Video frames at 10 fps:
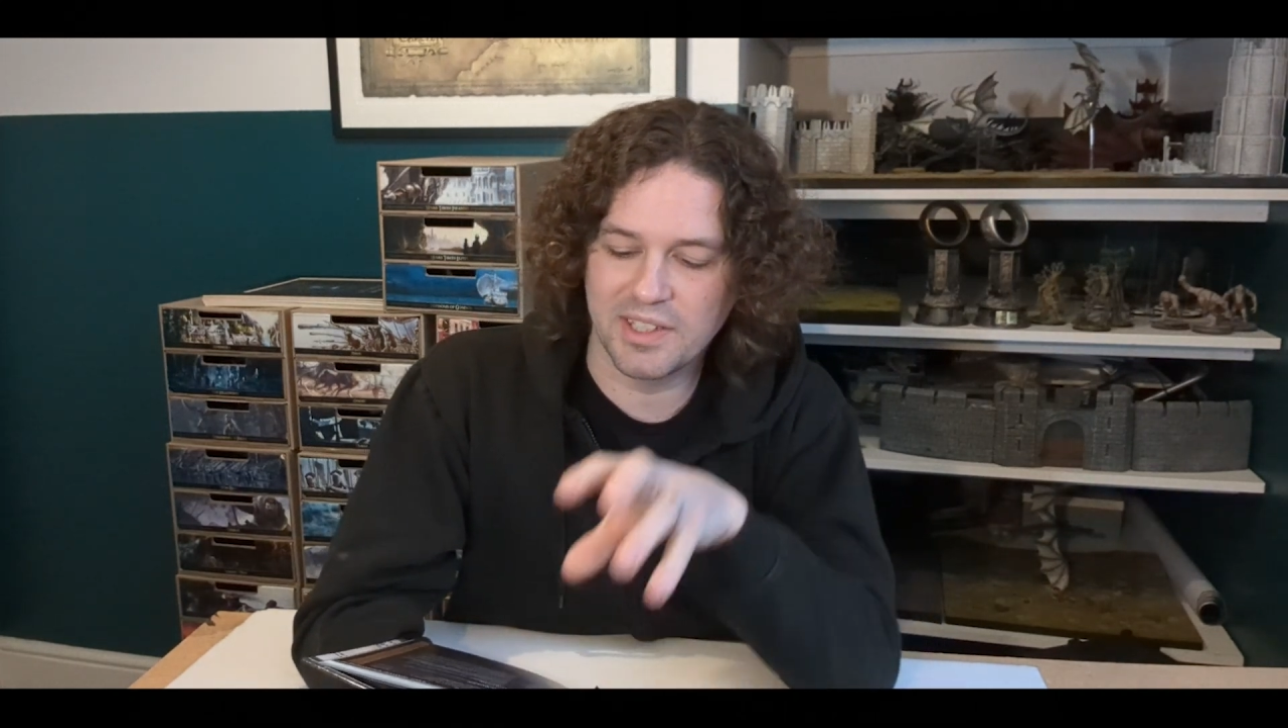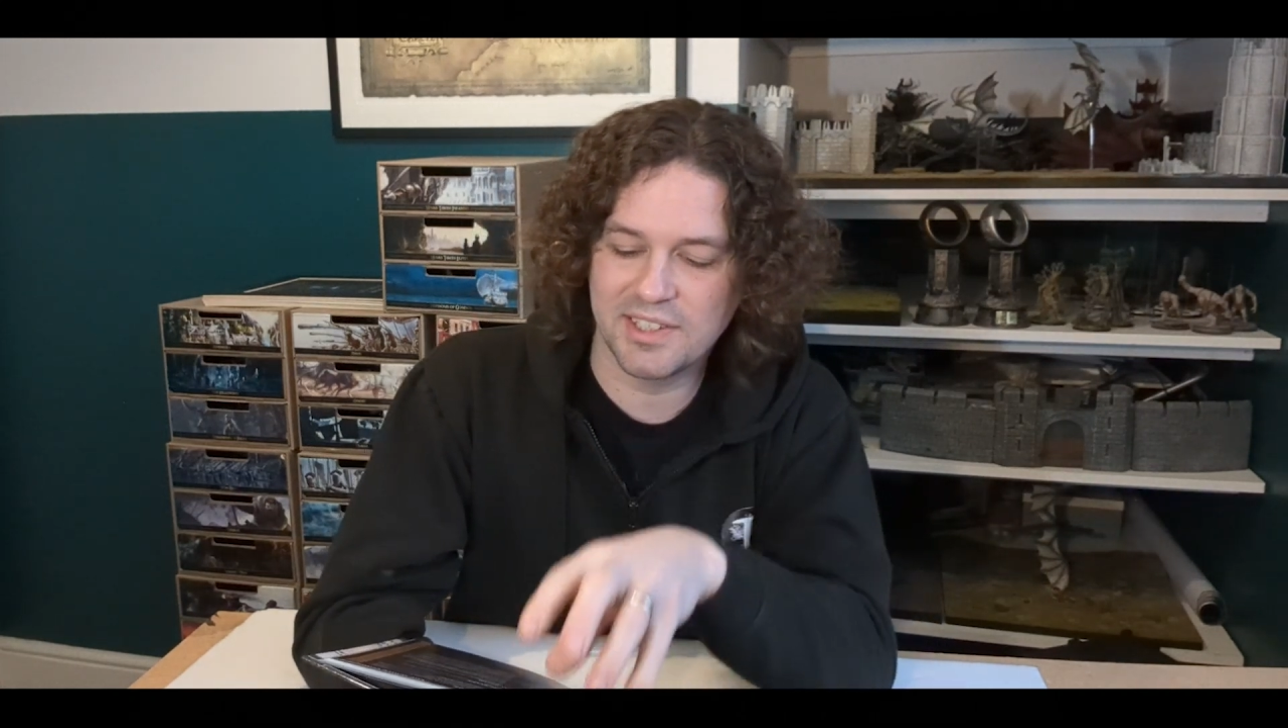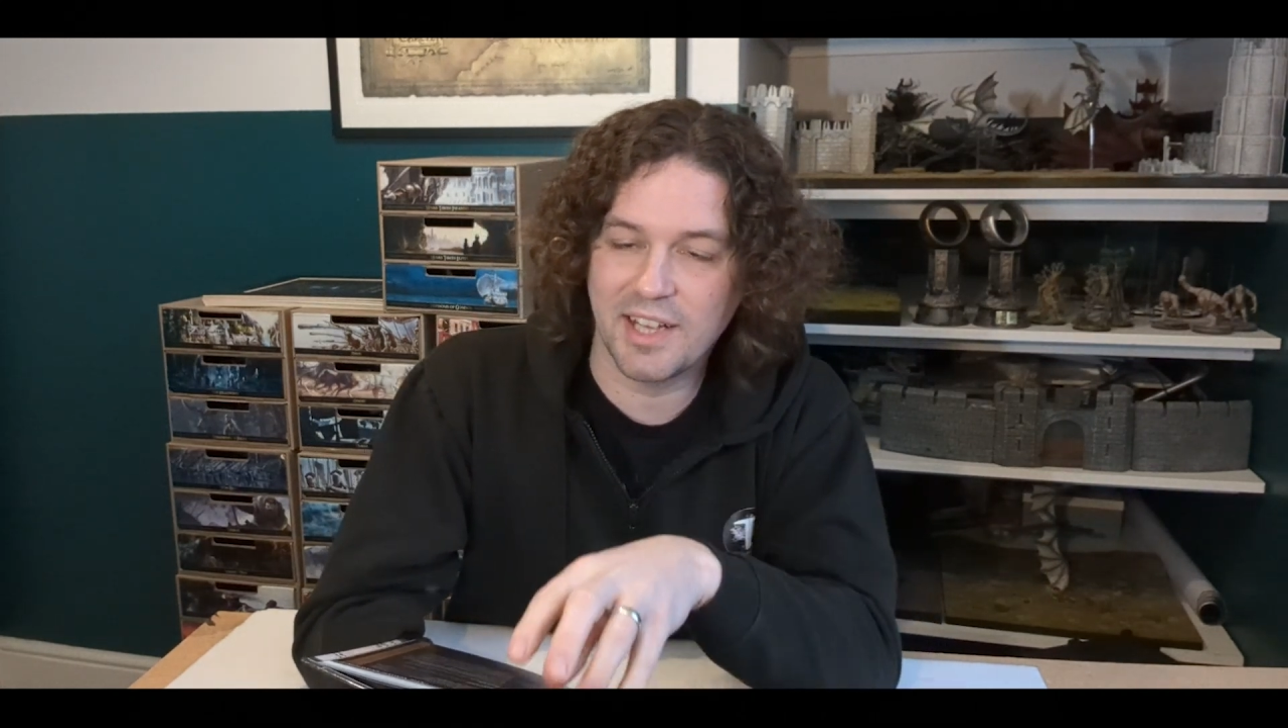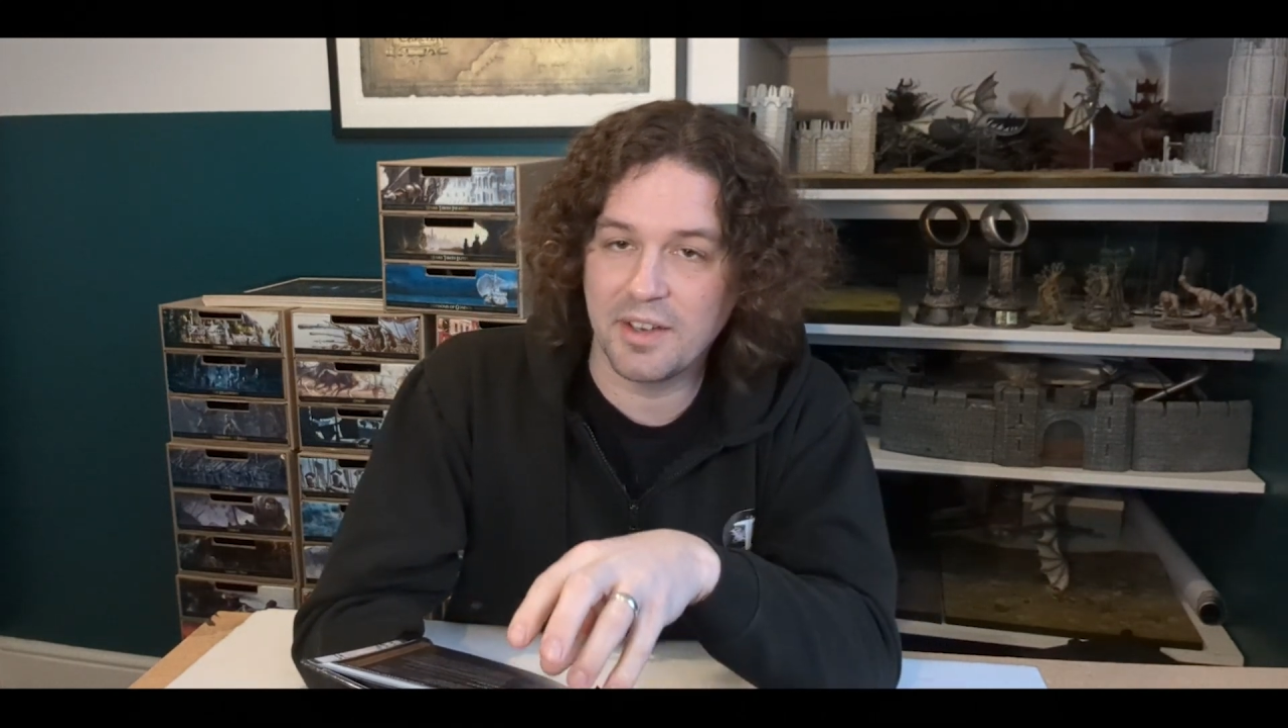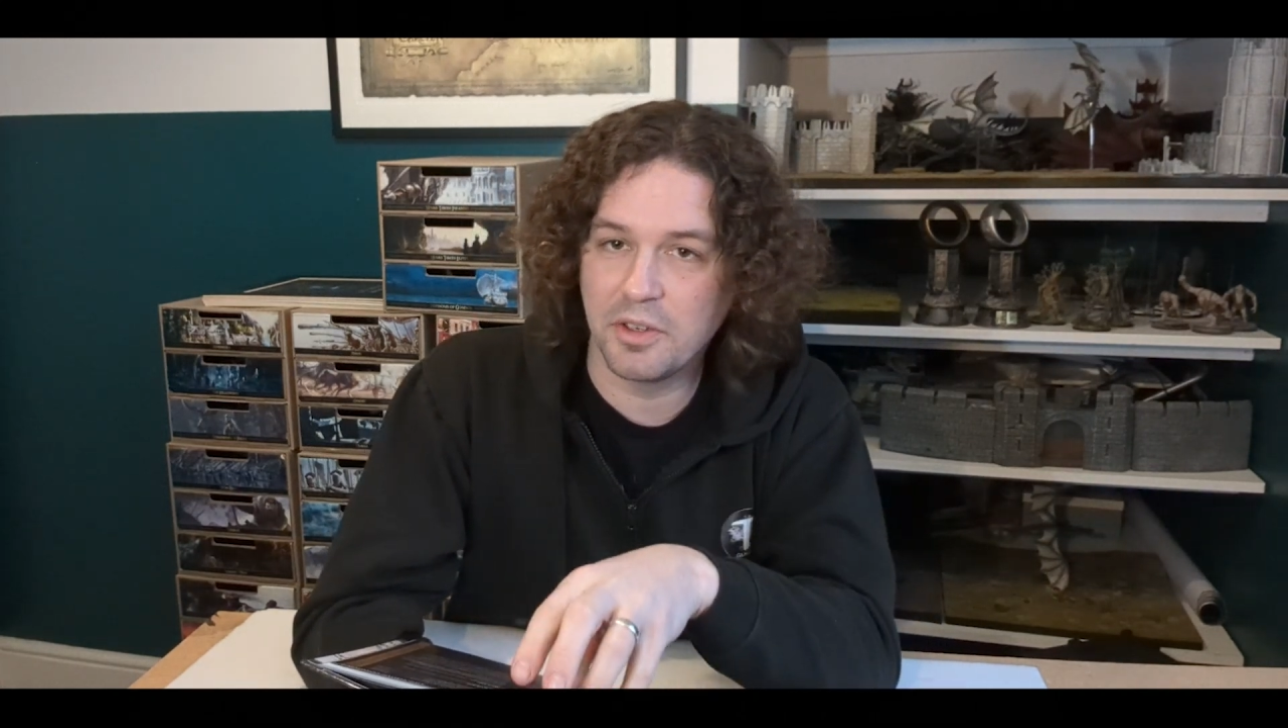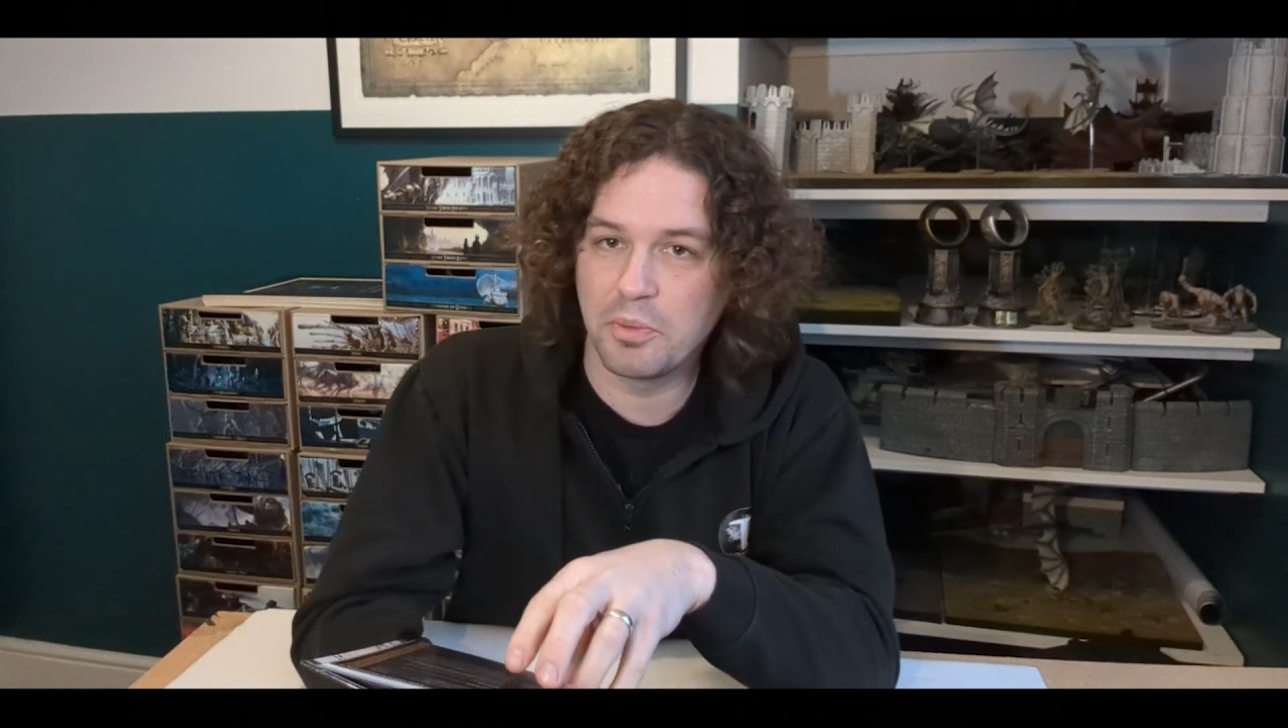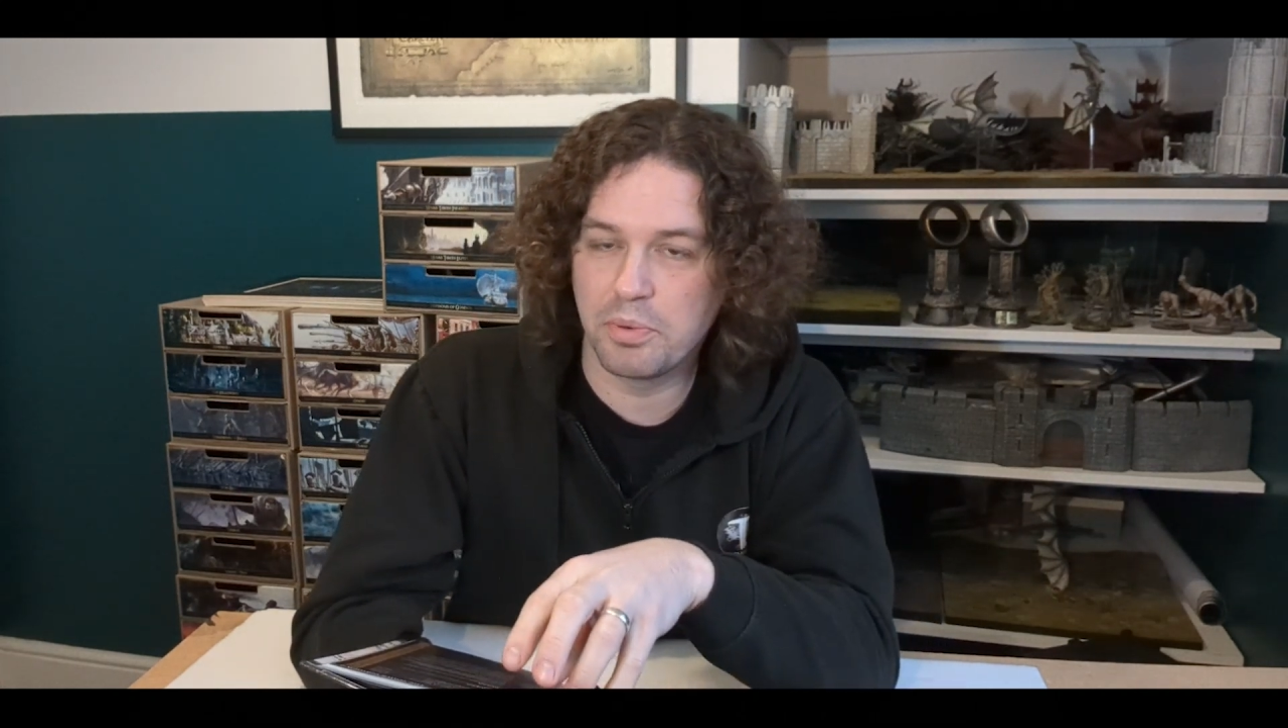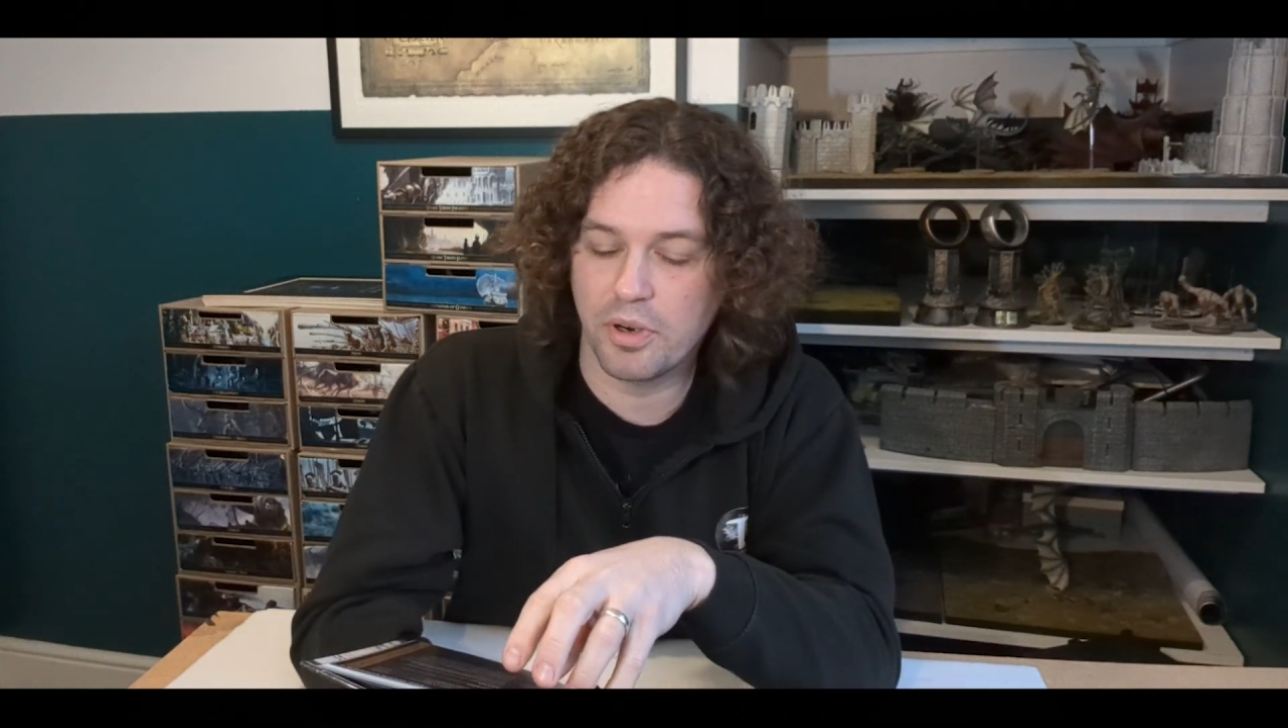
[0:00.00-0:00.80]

standard